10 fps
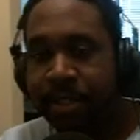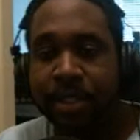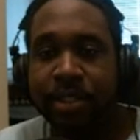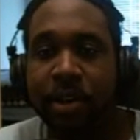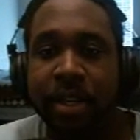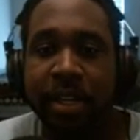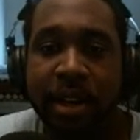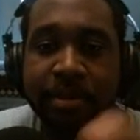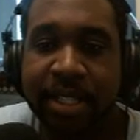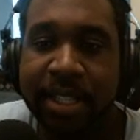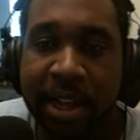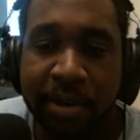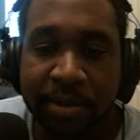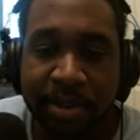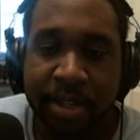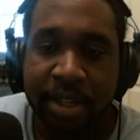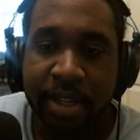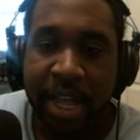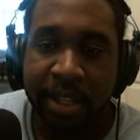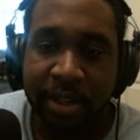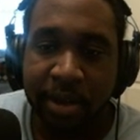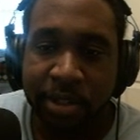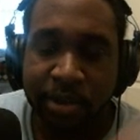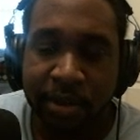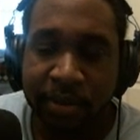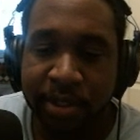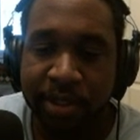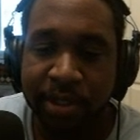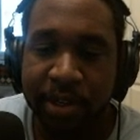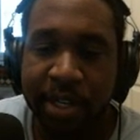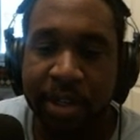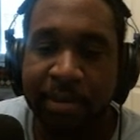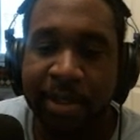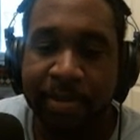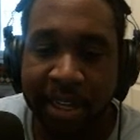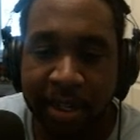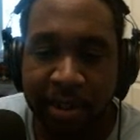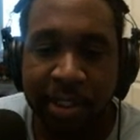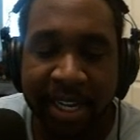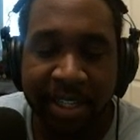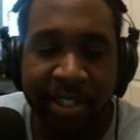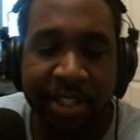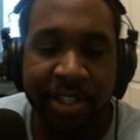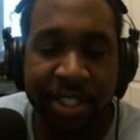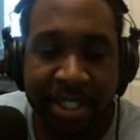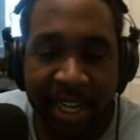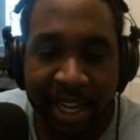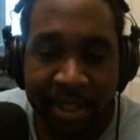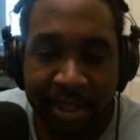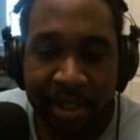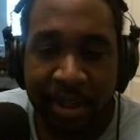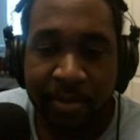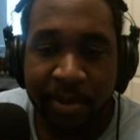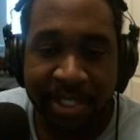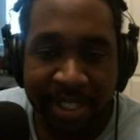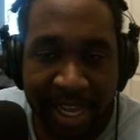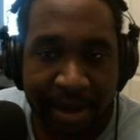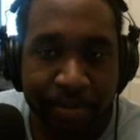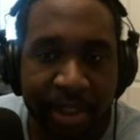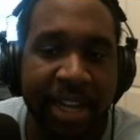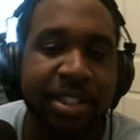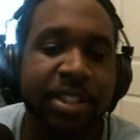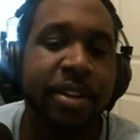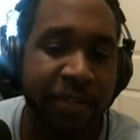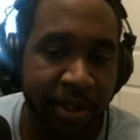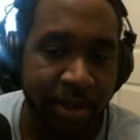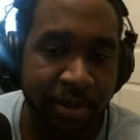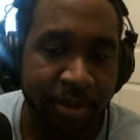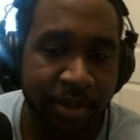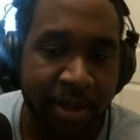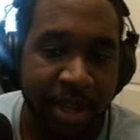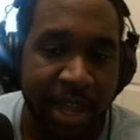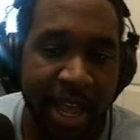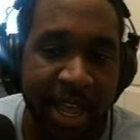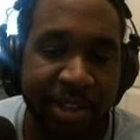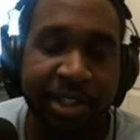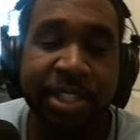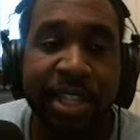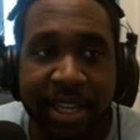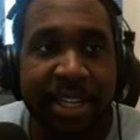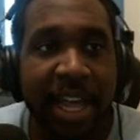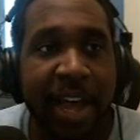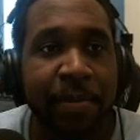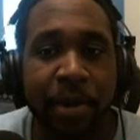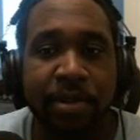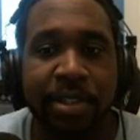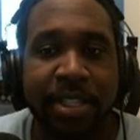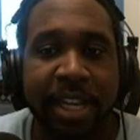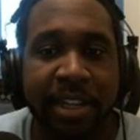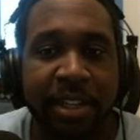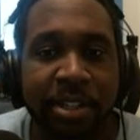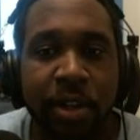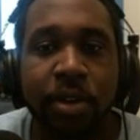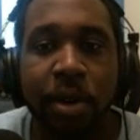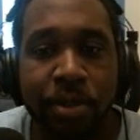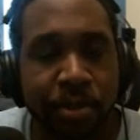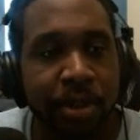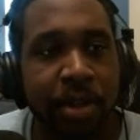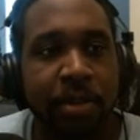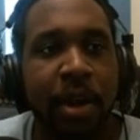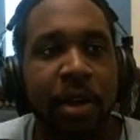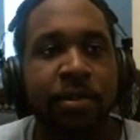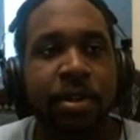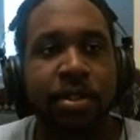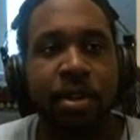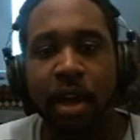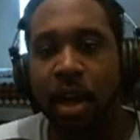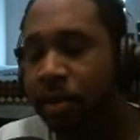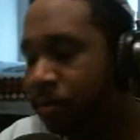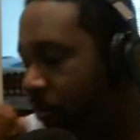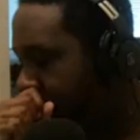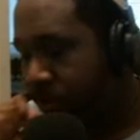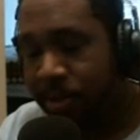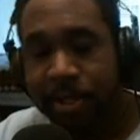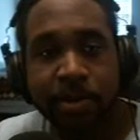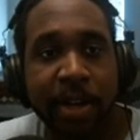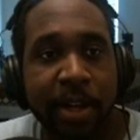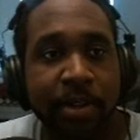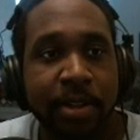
So it comes down and it goes through a reducer, and it comes back and goes back into your state, which is then applied to your view. And your state can have components that can, go through the reducer as well.